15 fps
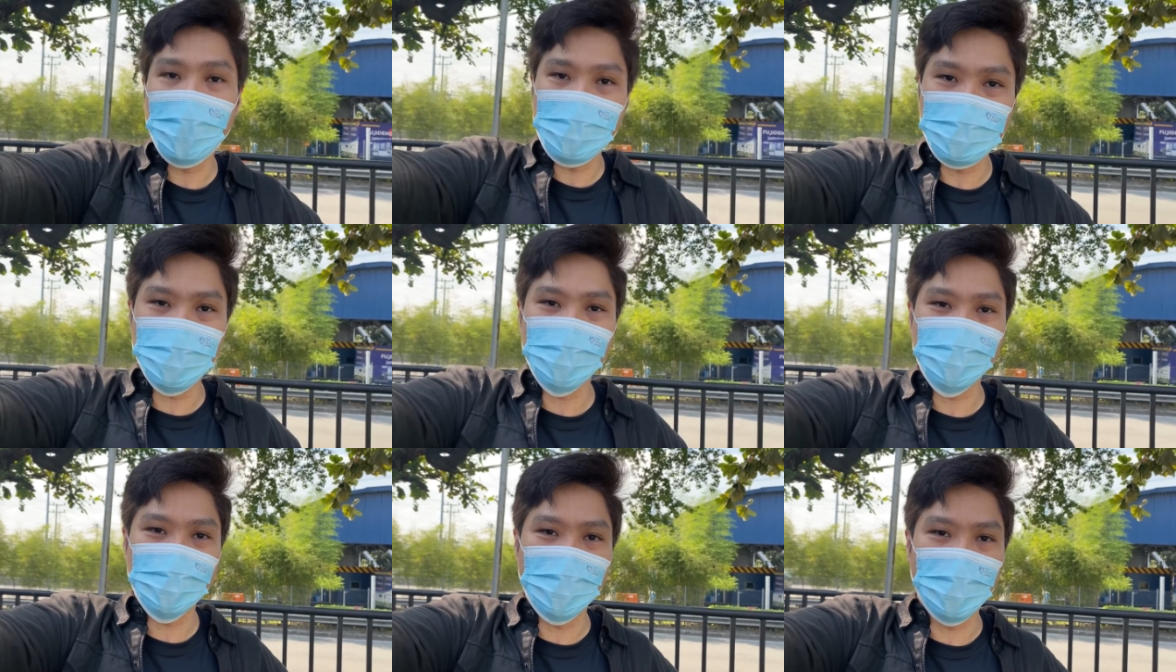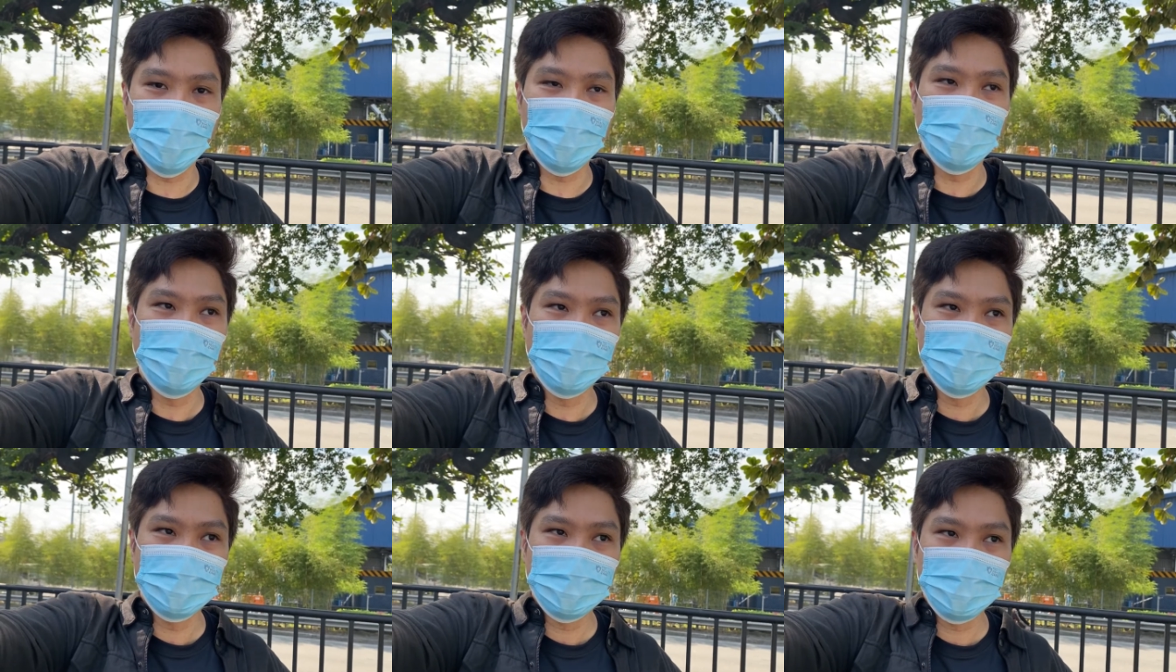personal
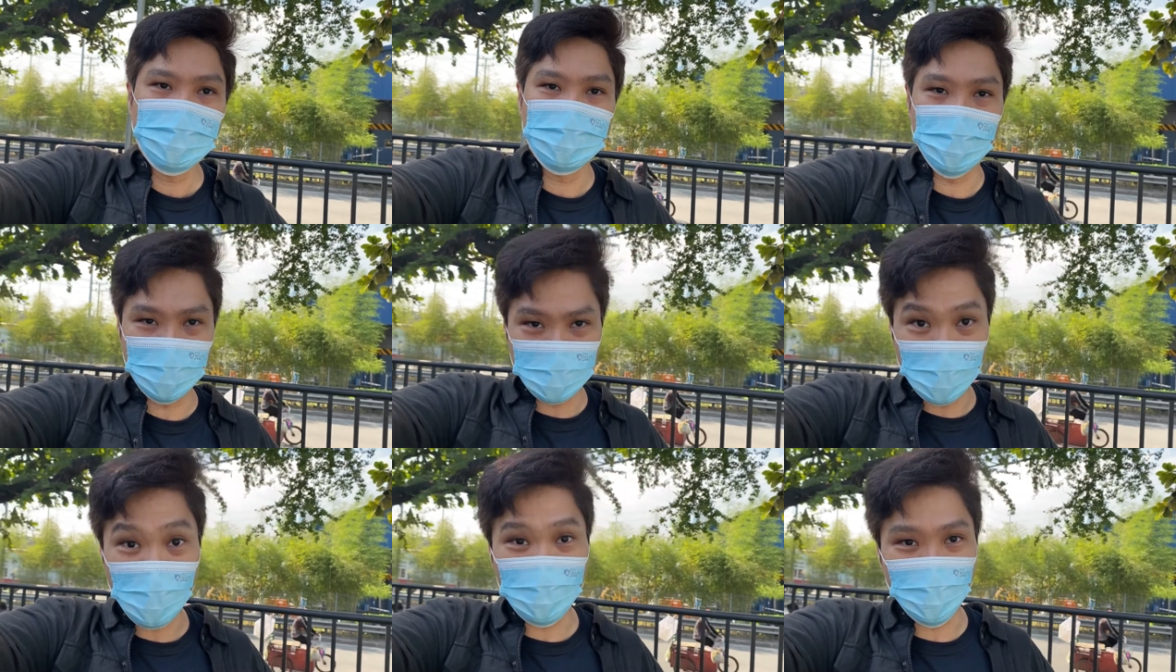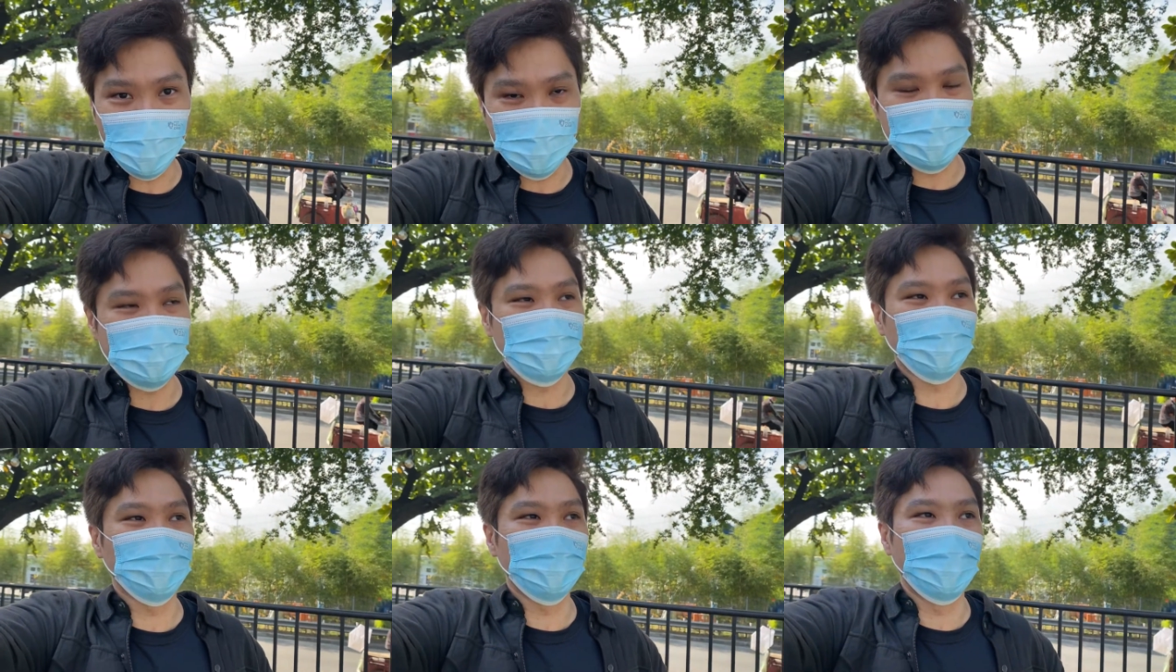preference as
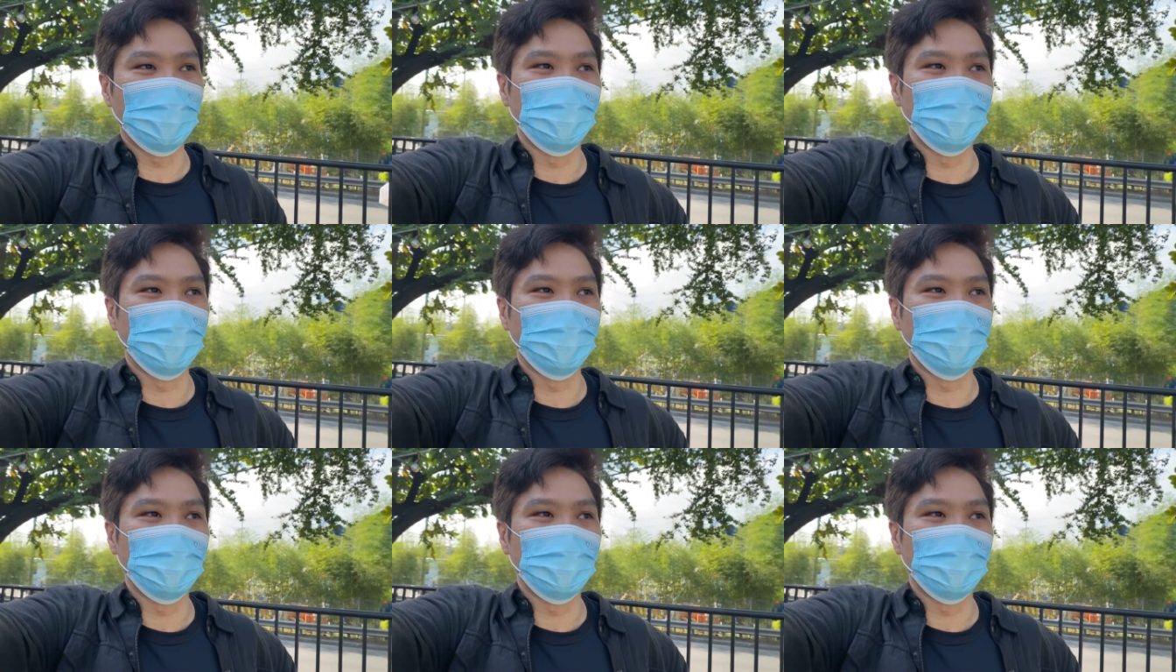of now.